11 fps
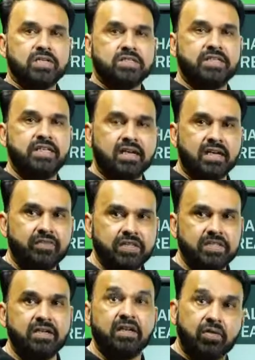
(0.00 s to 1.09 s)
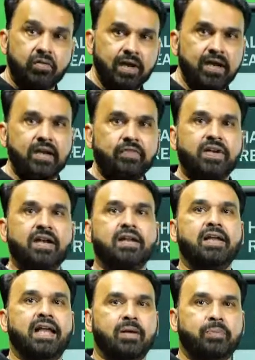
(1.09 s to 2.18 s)
see the revision will
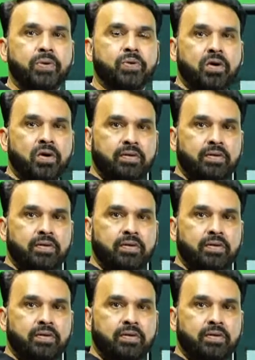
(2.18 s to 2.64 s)
definitely help you